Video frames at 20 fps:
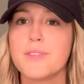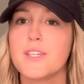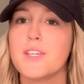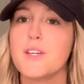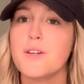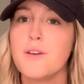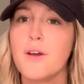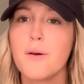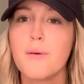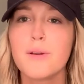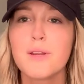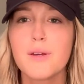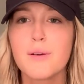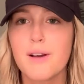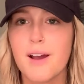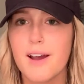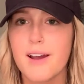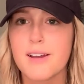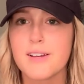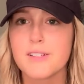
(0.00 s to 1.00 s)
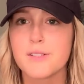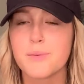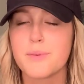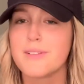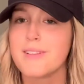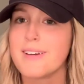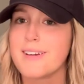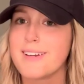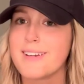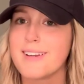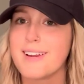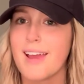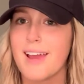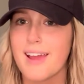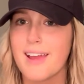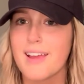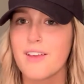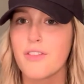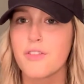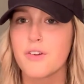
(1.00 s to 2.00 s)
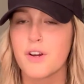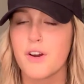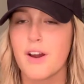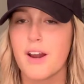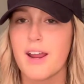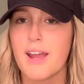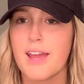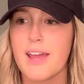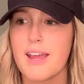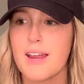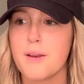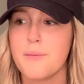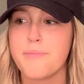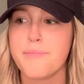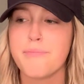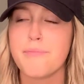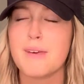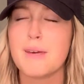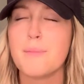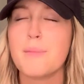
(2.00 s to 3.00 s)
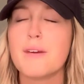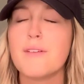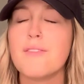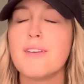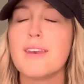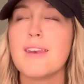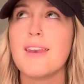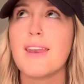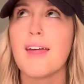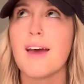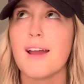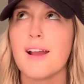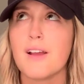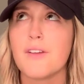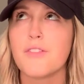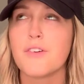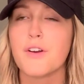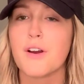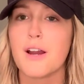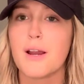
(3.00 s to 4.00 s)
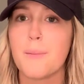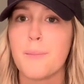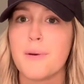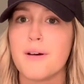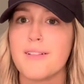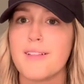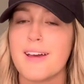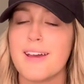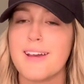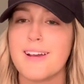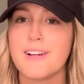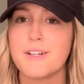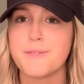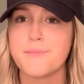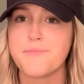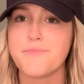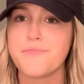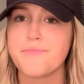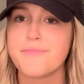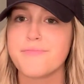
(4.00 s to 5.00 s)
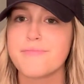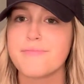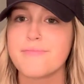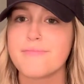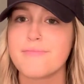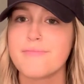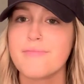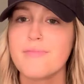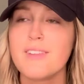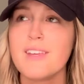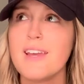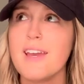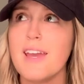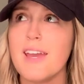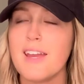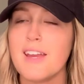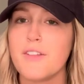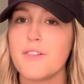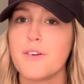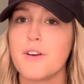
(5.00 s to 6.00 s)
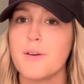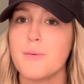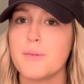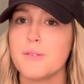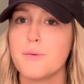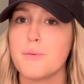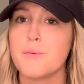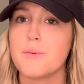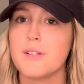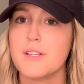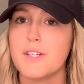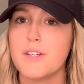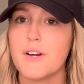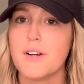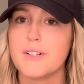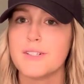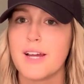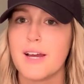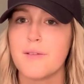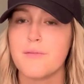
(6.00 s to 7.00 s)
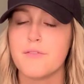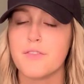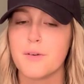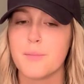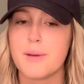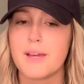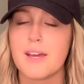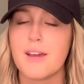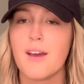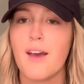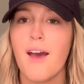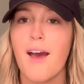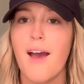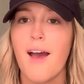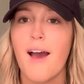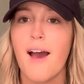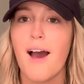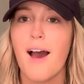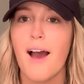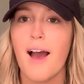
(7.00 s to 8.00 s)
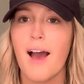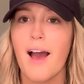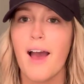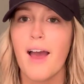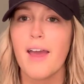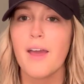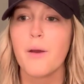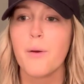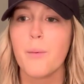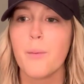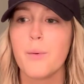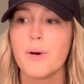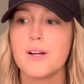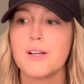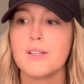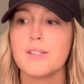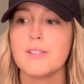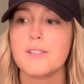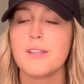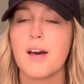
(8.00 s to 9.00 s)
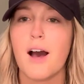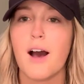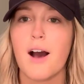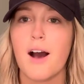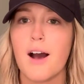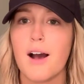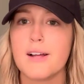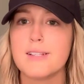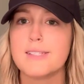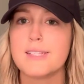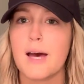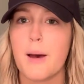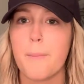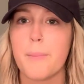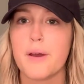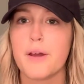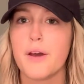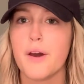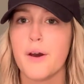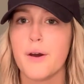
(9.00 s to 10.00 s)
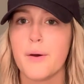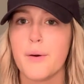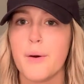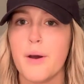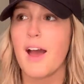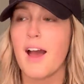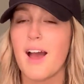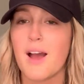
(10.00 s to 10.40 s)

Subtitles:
You know when you guys were like in 8th grade, maybe even 9th grade, but like 8th grade was a really dark time for me. I was a hot Zapico.